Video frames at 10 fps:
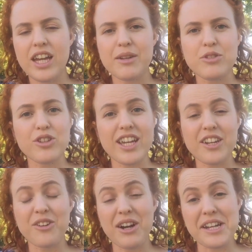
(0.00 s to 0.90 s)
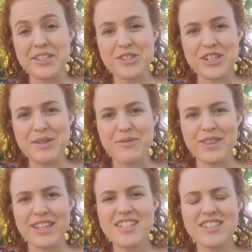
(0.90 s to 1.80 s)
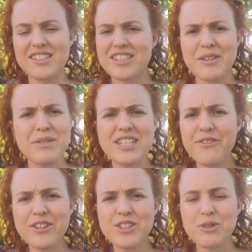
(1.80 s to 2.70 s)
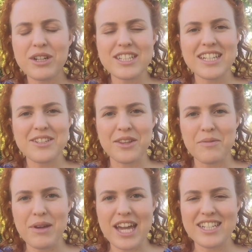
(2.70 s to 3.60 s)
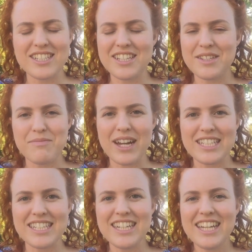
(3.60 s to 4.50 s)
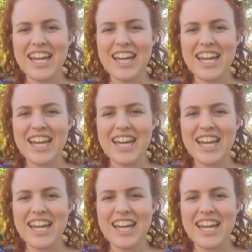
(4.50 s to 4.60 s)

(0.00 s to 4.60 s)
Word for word: Um, you can get quite extreme with this. It can be different to what it says on the page, it doesn't matter.